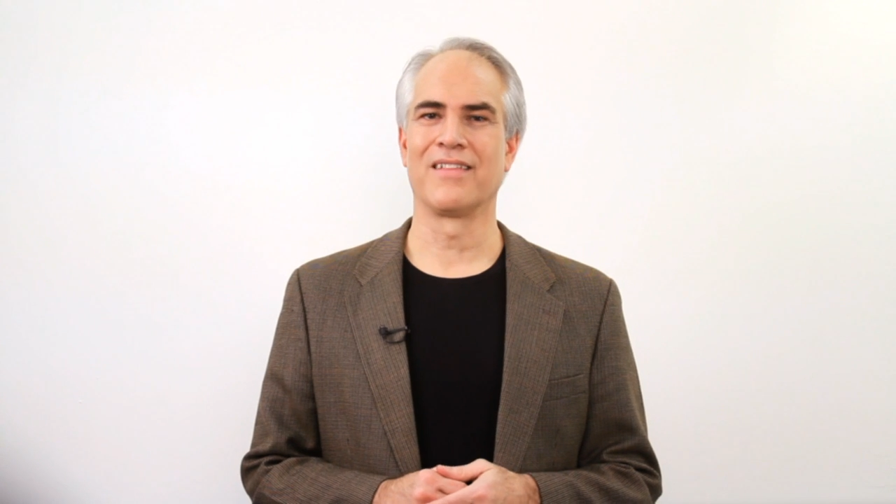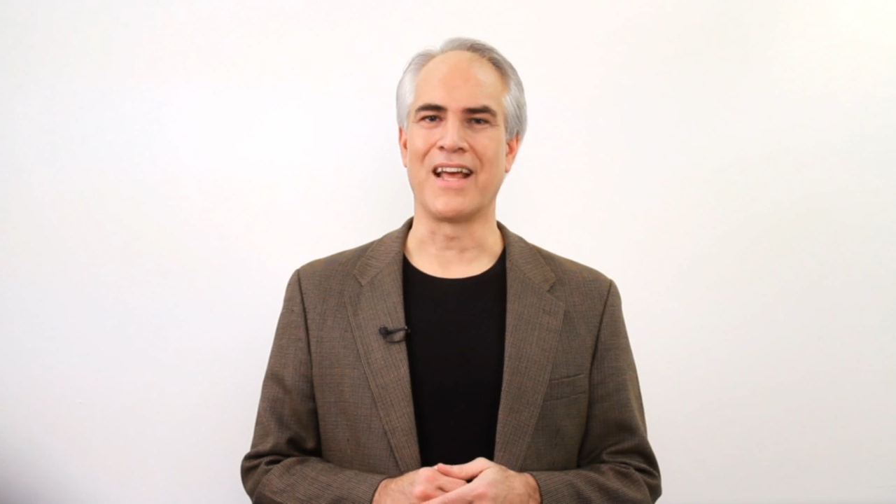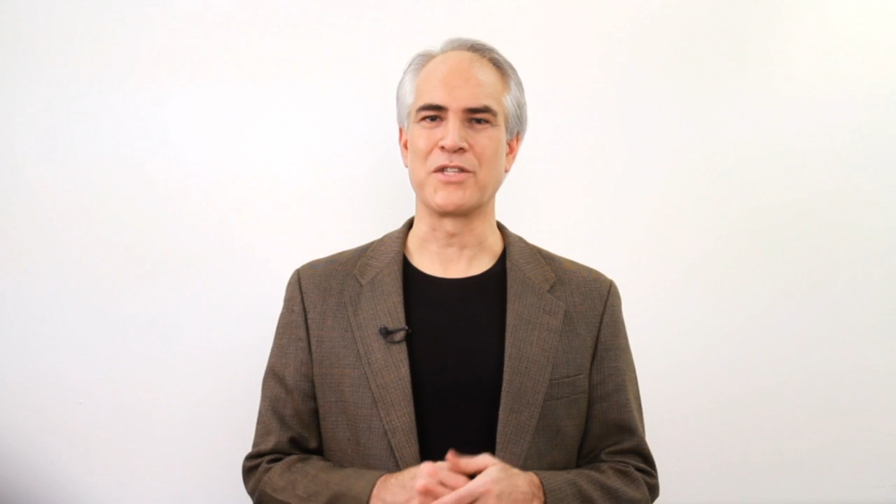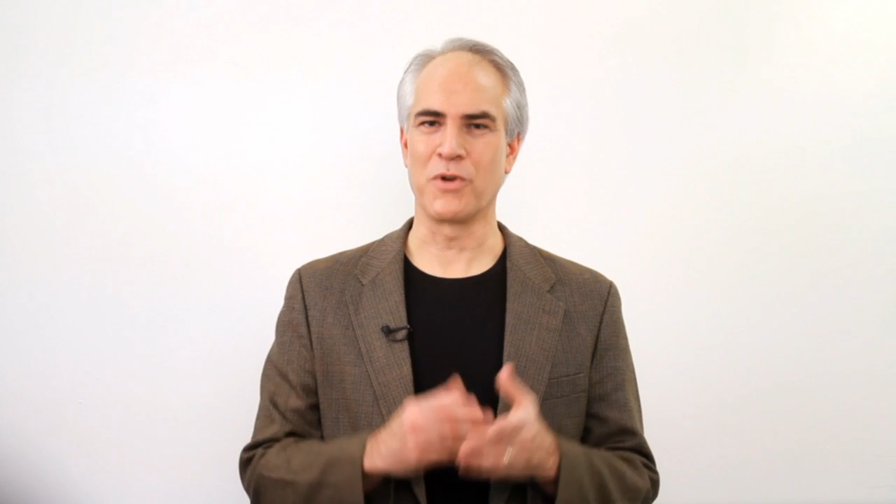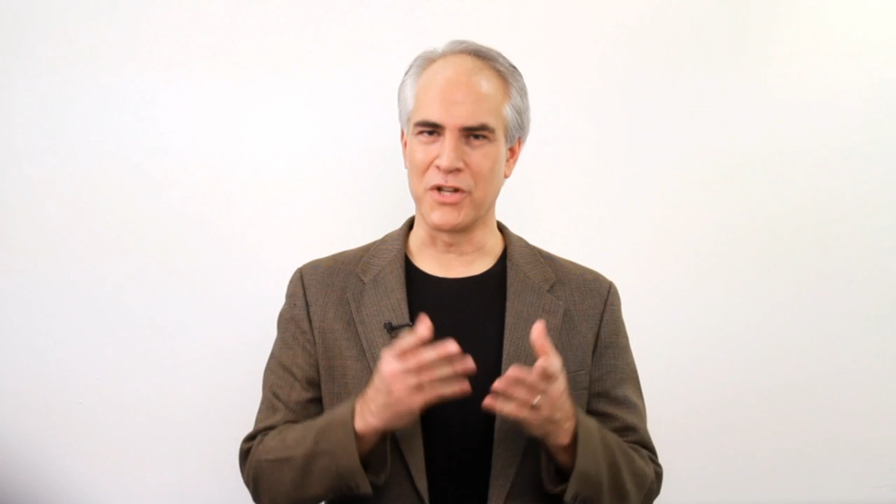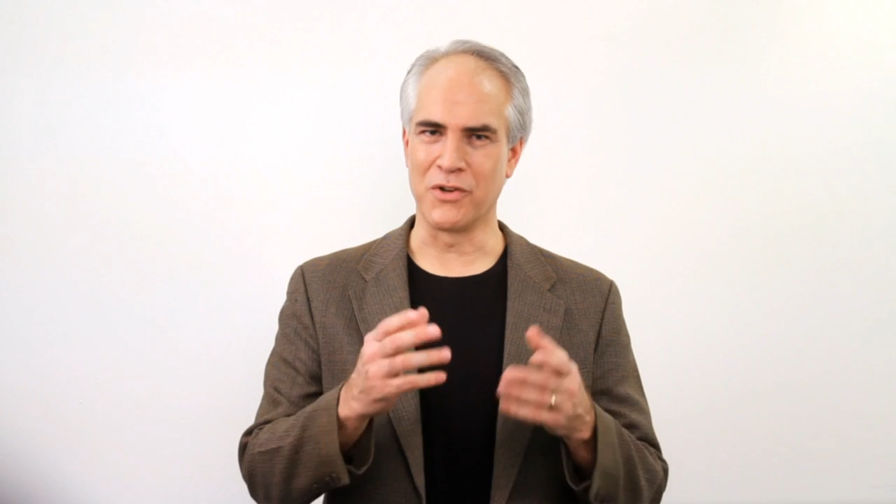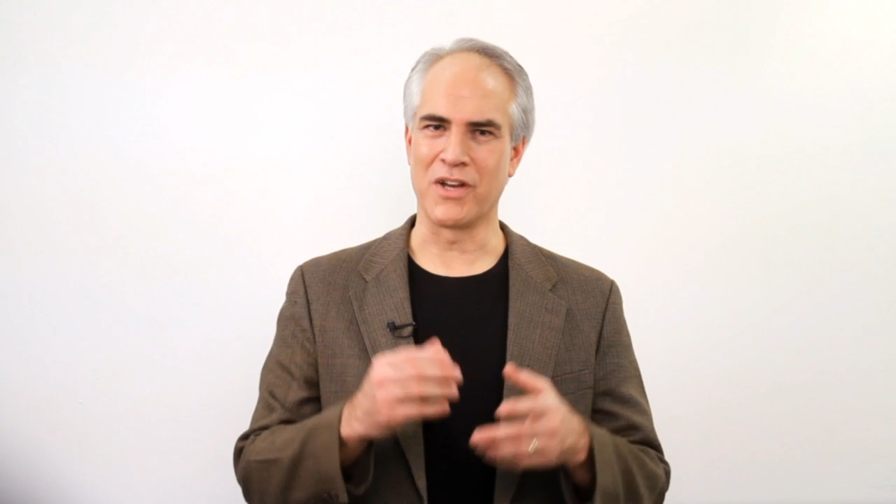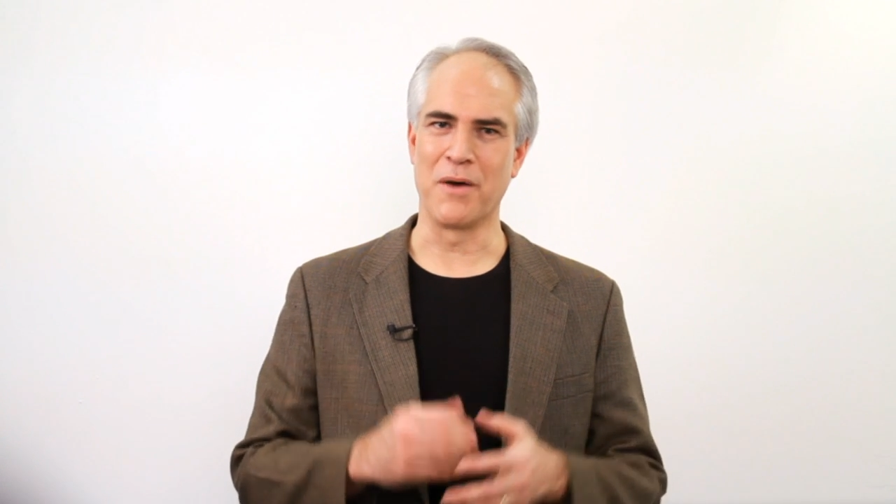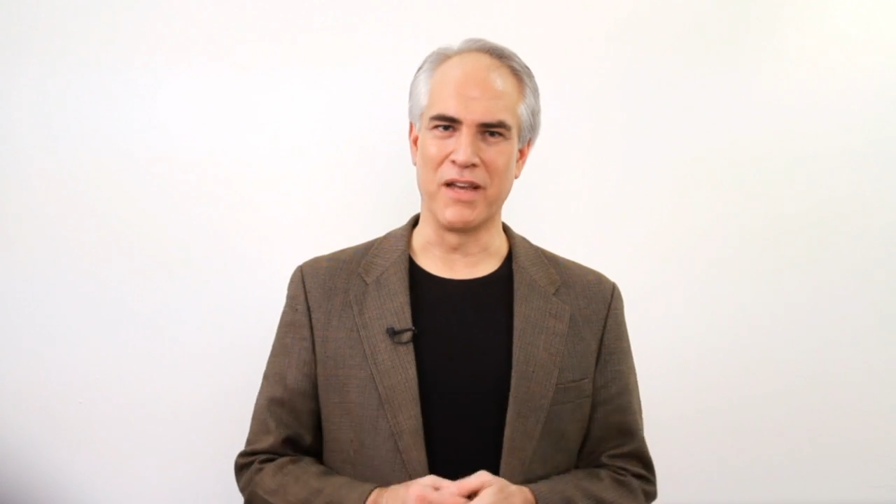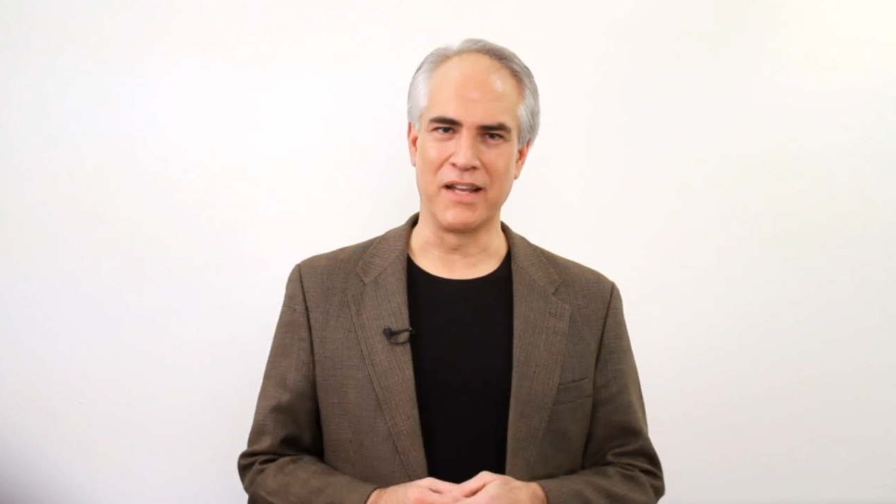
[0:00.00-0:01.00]
That's where you
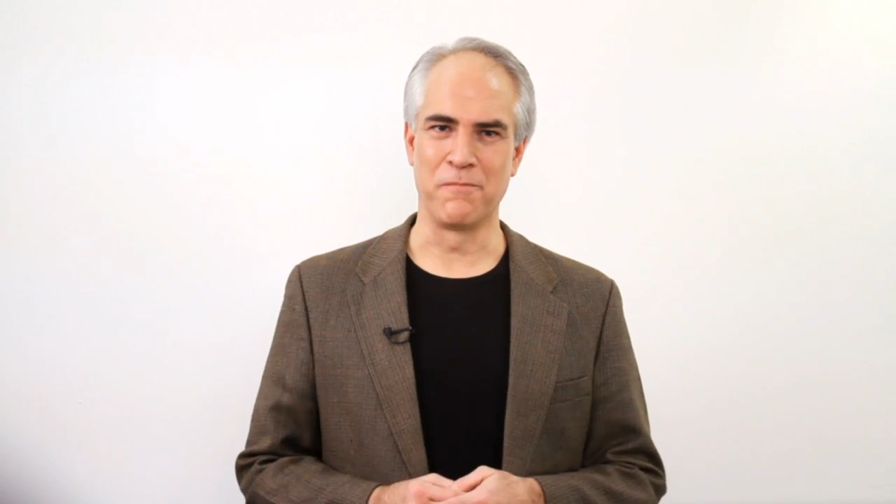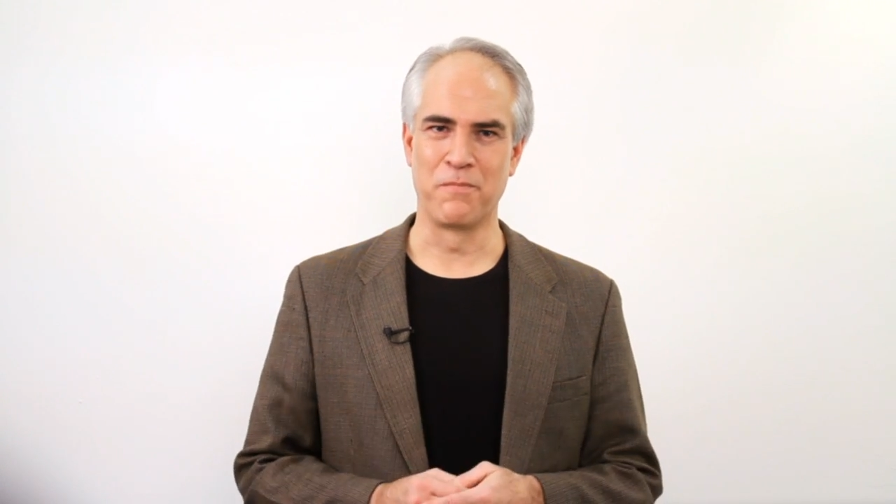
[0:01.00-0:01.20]
come in.